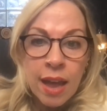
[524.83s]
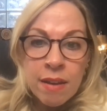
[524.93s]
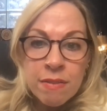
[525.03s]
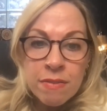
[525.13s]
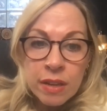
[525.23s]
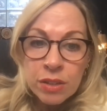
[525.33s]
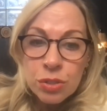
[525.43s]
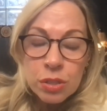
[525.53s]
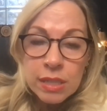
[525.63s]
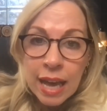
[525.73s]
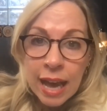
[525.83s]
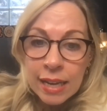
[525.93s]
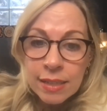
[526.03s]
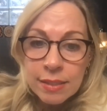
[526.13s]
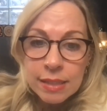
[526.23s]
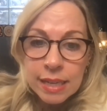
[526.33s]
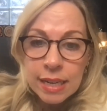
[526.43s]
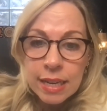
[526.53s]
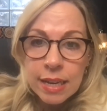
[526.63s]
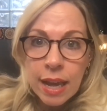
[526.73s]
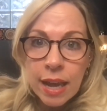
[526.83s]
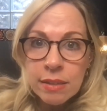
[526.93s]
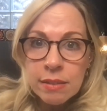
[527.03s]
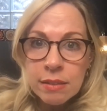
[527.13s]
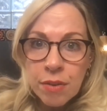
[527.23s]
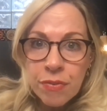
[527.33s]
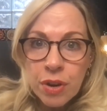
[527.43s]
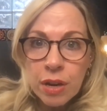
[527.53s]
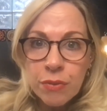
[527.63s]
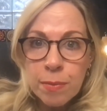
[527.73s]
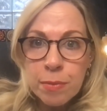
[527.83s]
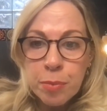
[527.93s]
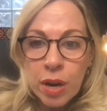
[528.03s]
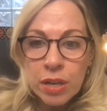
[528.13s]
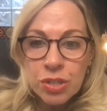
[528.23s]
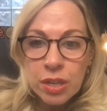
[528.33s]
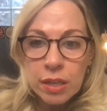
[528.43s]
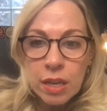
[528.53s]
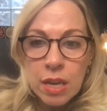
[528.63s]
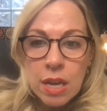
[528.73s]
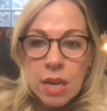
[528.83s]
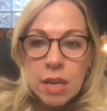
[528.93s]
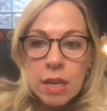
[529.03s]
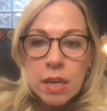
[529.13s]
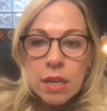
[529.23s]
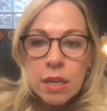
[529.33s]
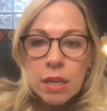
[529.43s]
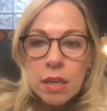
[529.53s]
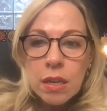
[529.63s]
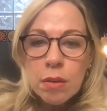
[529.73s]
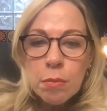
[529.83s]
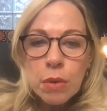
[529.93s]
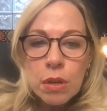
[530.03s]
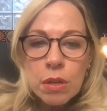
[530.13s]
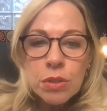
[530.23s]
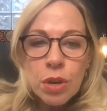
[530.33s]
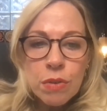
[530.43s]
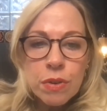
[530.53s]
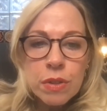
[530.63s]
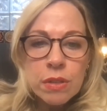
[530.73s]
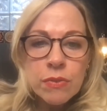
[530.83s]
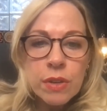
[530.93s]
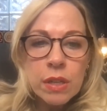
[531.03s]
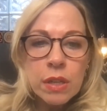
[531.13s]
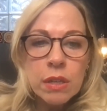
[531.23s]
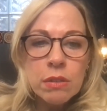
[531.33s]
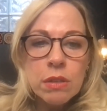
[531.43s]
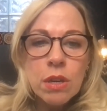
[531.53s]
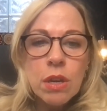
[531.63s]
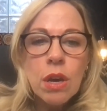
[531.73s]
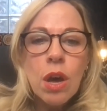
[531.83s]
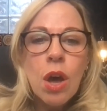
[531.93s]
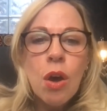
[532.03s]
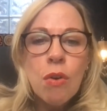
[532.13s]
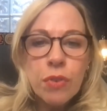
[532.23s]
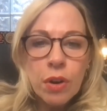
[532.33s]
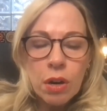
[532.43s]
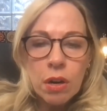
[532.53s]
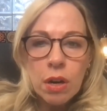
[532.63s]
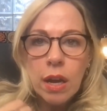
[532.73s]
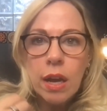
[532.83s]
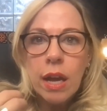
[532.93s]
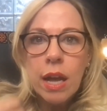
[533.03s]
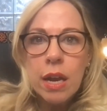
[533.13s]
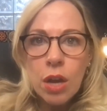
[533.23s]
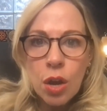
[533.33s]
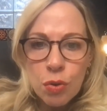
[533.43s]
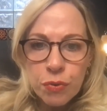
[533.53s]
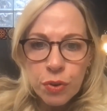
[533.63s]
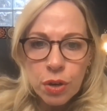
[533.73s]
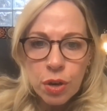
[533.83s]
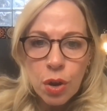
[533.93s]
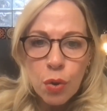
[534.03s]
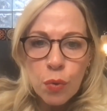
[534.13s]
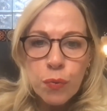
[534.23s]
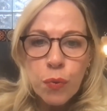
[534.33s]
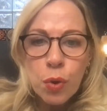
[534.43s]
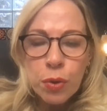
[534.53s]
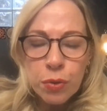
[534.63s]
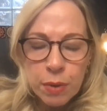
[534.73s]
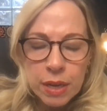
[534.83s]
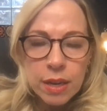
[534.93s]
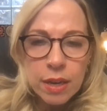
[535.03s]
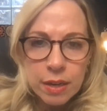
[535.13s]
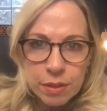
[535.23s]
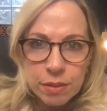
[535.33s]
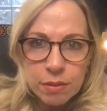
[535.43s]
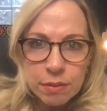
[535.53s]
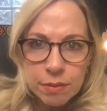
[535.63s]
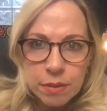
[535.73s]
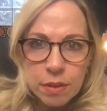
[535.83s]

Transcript: and eventually isolating and suffering from depression. He mulled over these feelings over and over for 3 years.